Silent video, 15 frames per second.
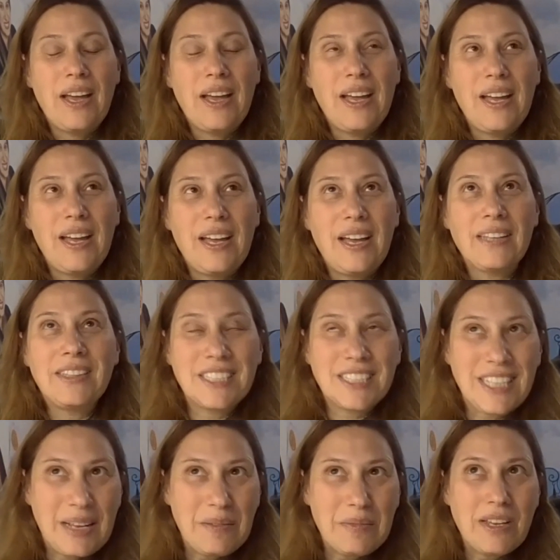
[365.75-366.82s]
Uh, at the
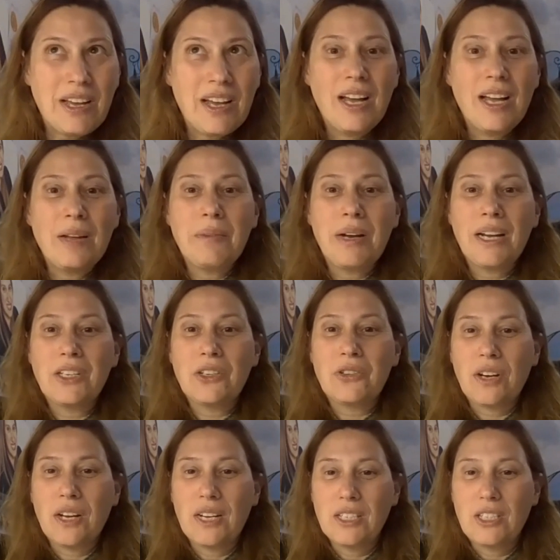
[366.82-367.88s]
same time, I
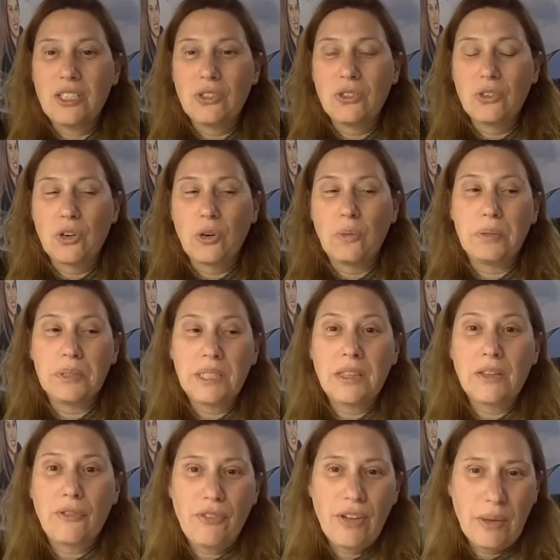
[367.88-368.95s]
tried to complete
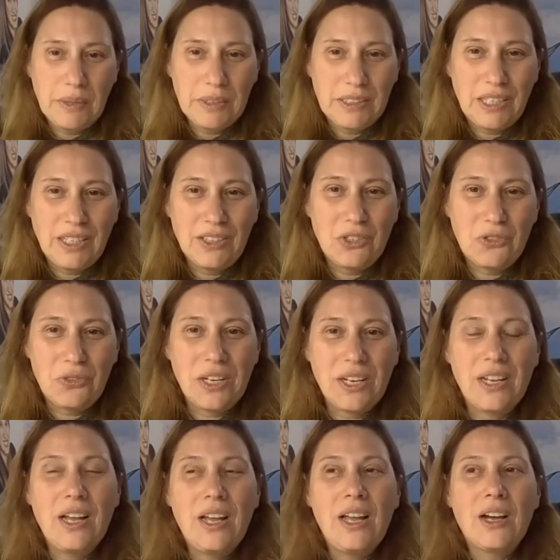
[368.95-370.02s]
the family tree